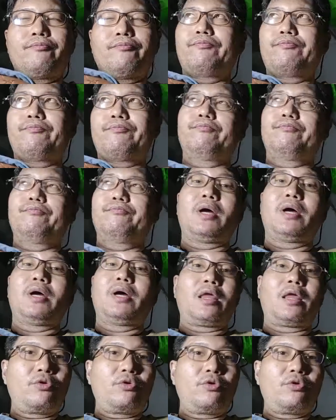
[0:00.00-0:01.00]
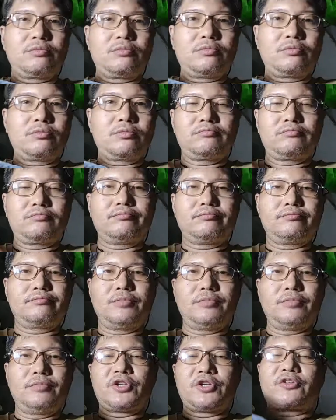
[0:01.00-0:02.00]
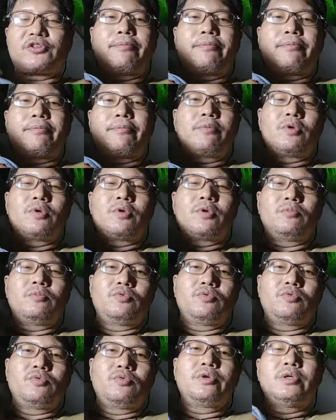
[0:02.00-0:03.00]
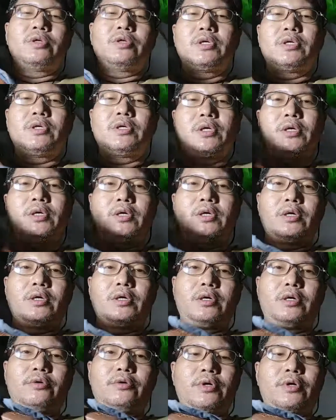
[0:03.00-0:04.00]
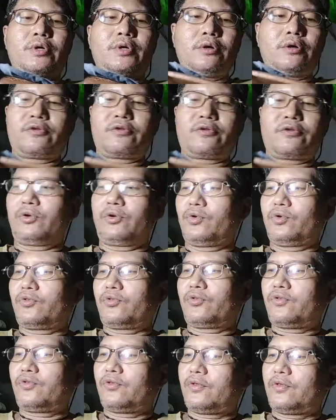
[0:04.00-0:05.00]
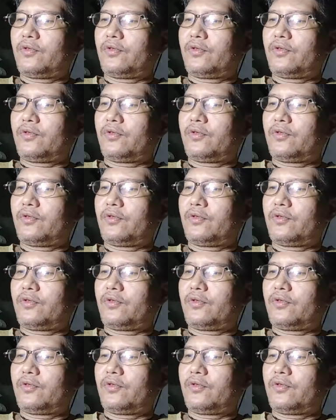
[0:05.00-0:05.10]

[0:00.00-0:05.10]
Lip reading: barayong, which is a premium wood. You can also use